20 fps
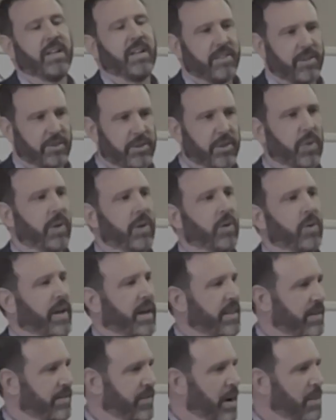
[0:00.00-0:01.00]
They're doing okay.
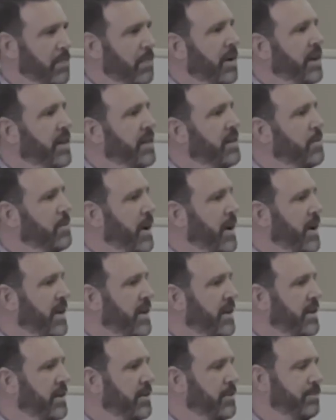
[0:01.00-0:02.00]
They've got money in the
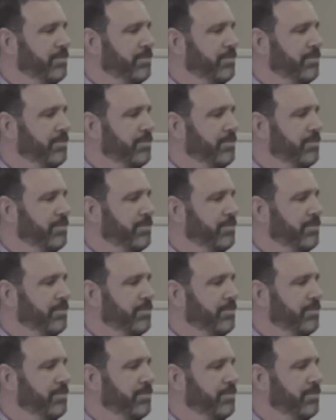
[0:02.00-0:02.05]
bank,